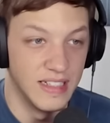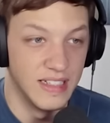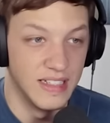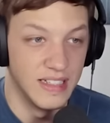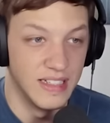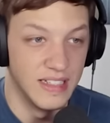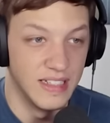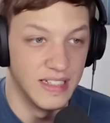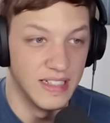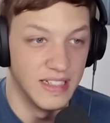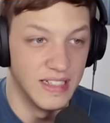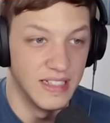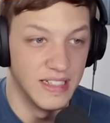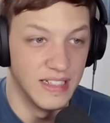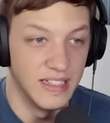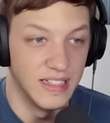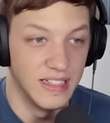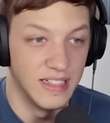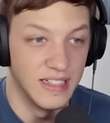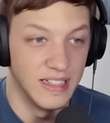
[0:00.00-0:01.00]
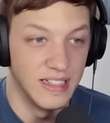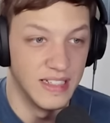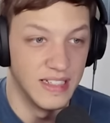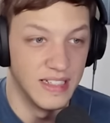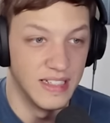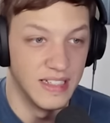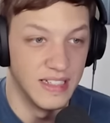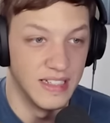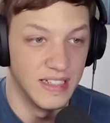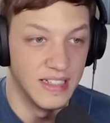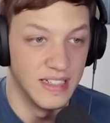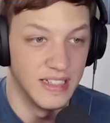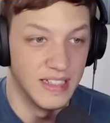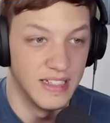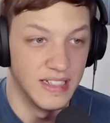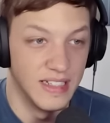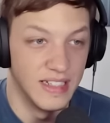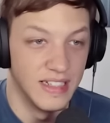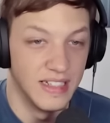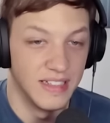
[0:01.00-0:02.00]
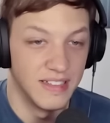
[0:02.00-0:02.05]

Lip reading: This person isn't speaking.